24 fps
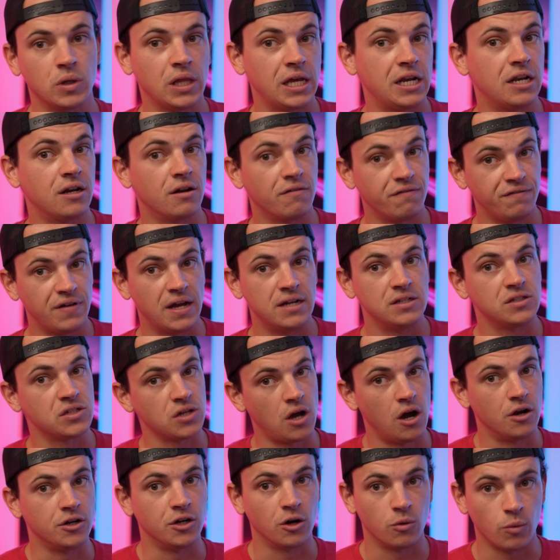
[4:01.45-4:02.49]
related offense
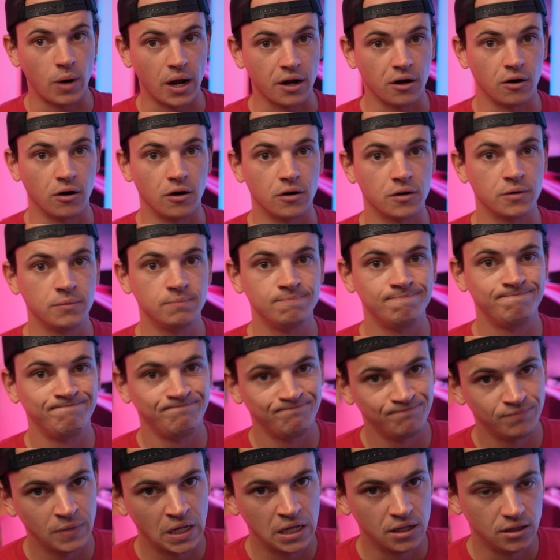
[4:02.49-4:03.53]
on your record,
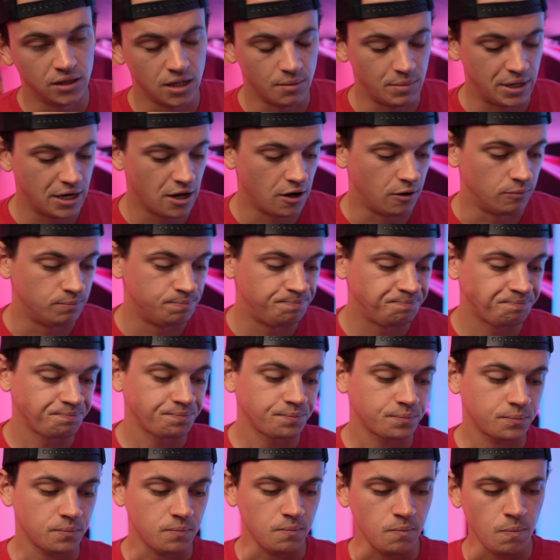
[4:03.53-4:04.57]
let me know.
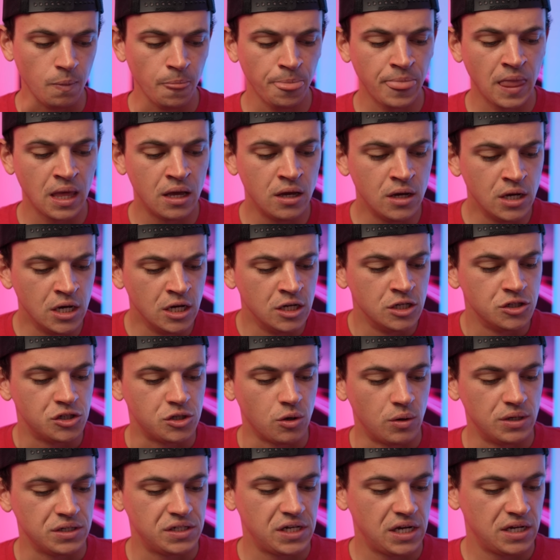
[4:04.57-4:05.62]

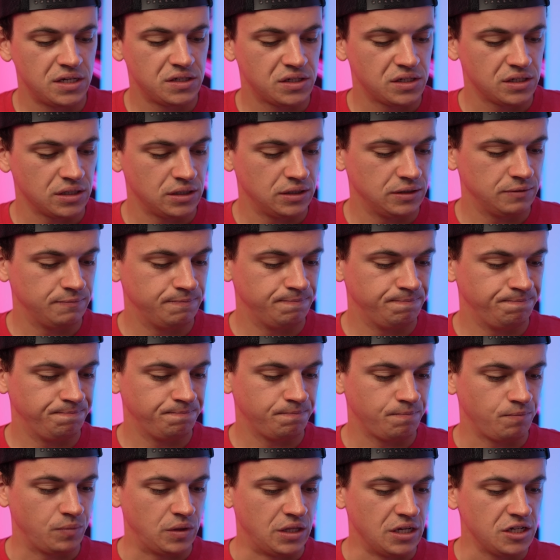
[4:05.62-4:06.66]
So it says
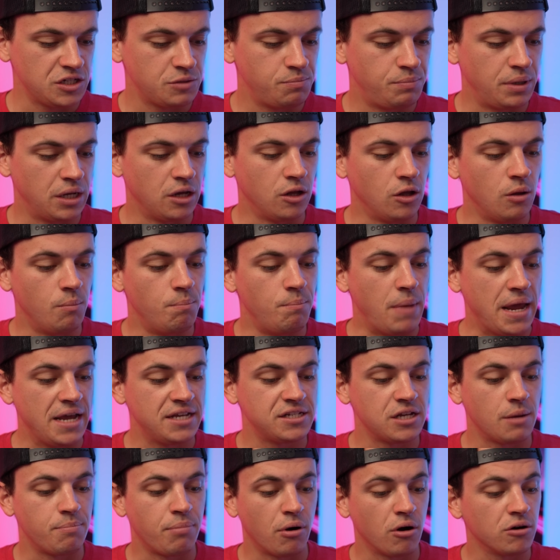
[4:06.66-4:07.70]
this bill
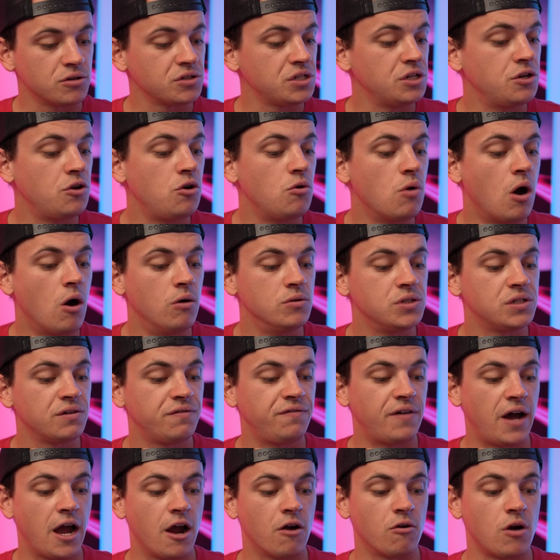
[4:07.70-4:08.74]
makes a person who owns a
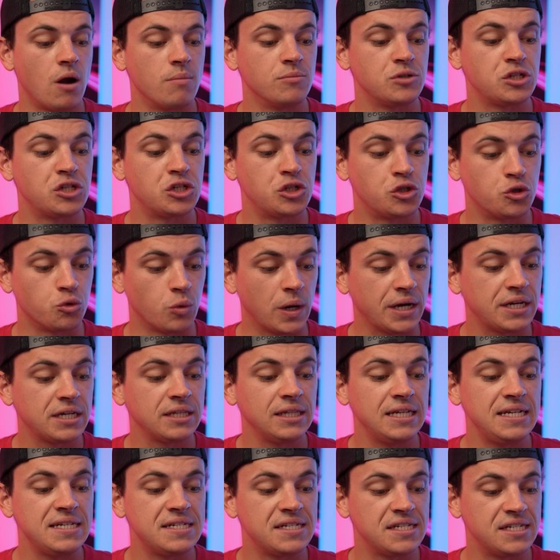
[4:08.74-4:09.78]
firearm
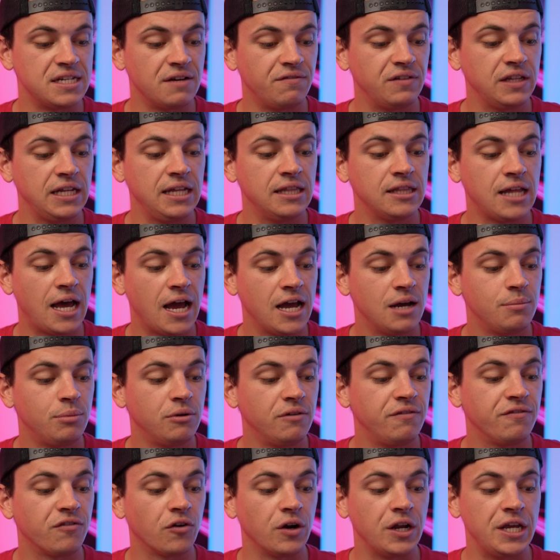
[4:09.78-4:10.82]
strictly civilly
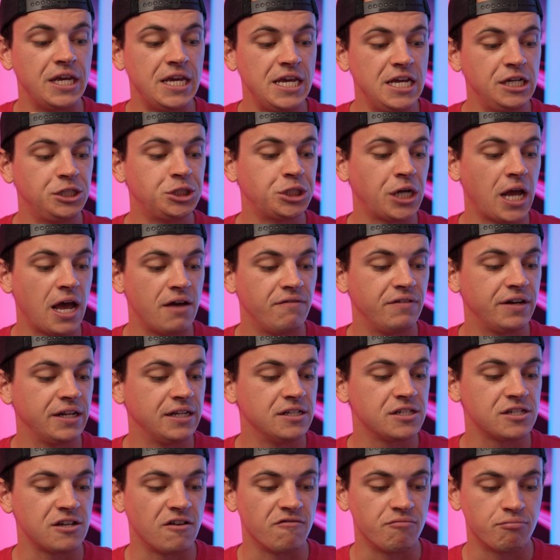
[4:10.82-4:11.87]
liable for each
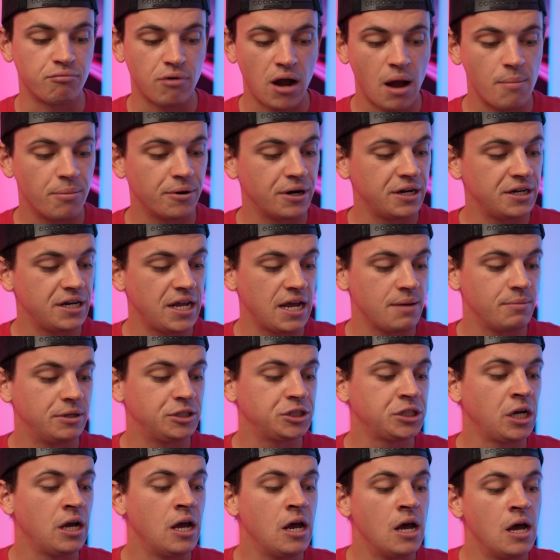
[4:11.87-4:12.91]
evidence of property
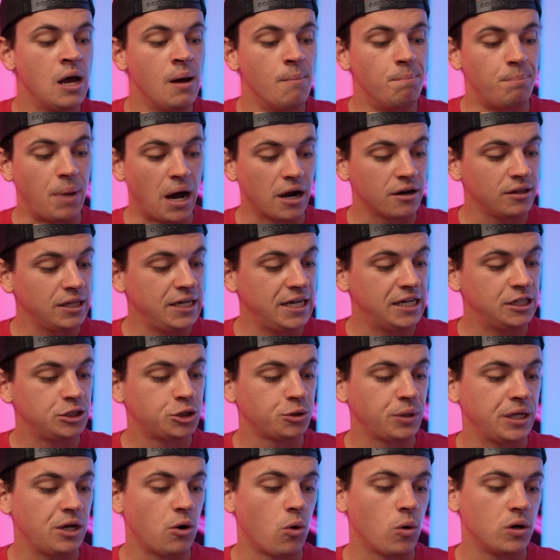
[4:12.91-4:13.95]
damage, bodily
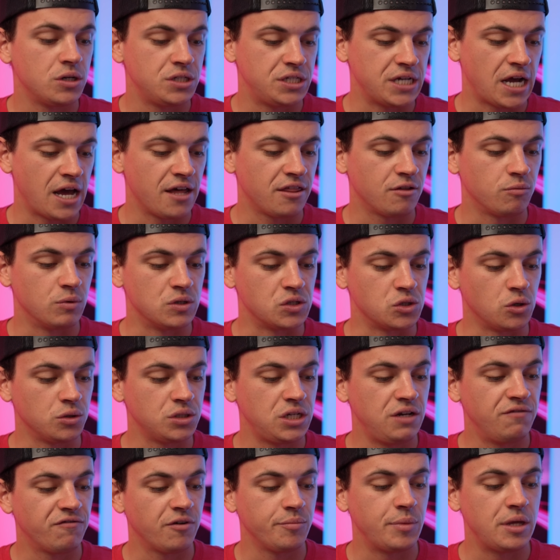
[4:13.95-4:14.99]
injury, or death
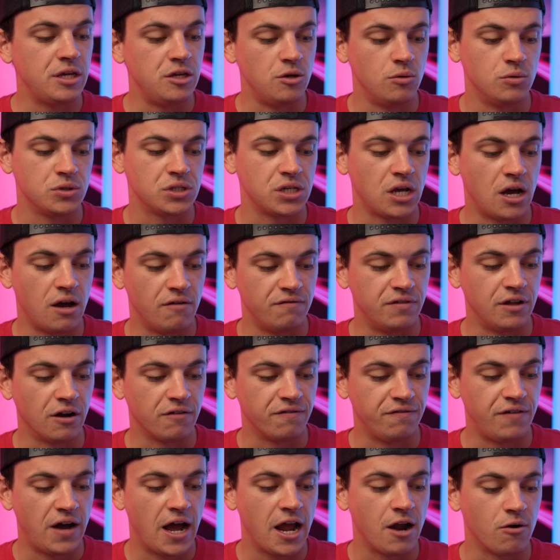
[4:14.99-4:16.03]
resulting from the use of their
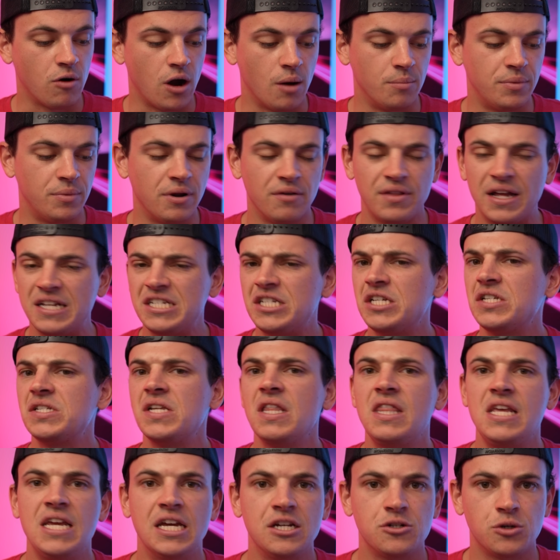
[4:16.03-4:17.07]
firearm. Now, that's just
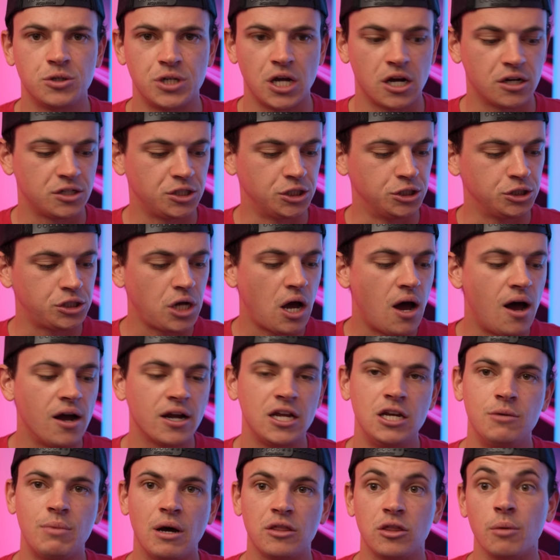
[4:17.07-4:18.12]
in the introduction
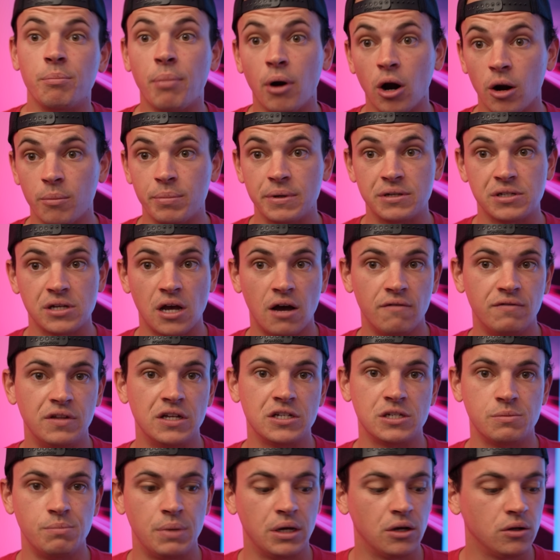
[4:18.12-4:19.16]
talking about the purpose of
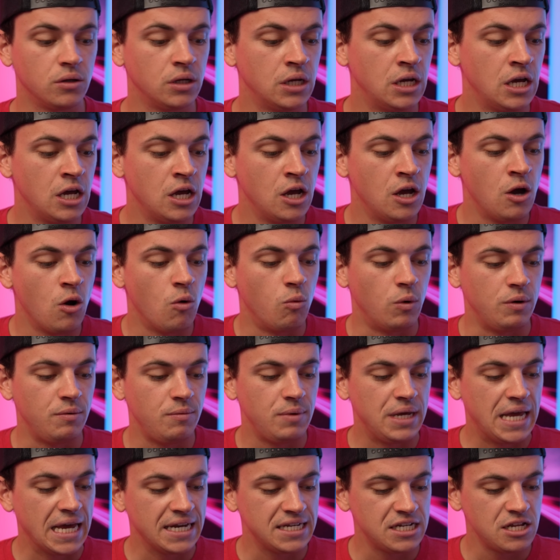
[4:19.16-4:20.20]
this bill. When
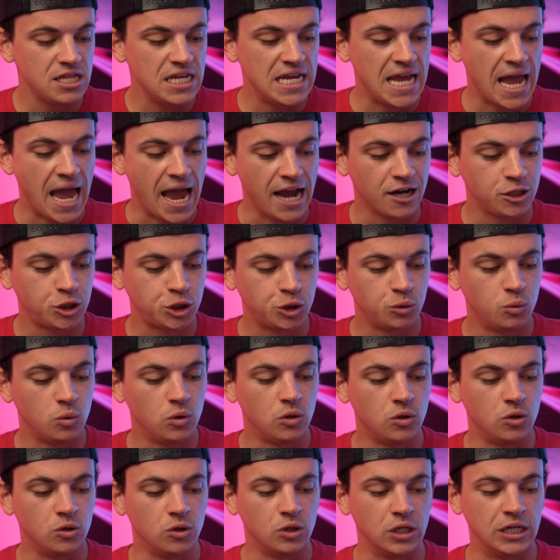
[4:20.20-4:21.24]
we get to the
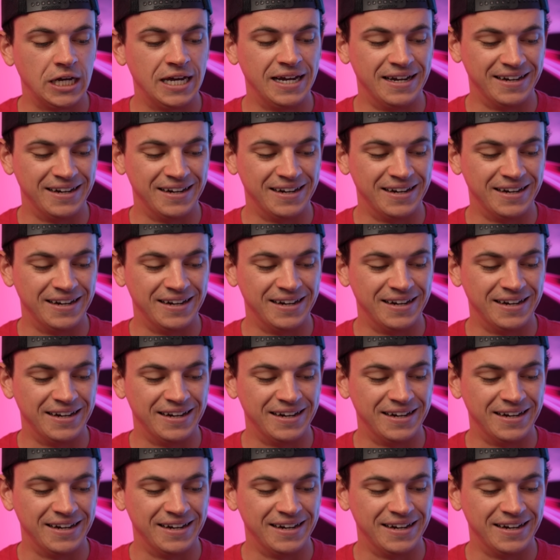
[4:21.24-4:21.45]
actual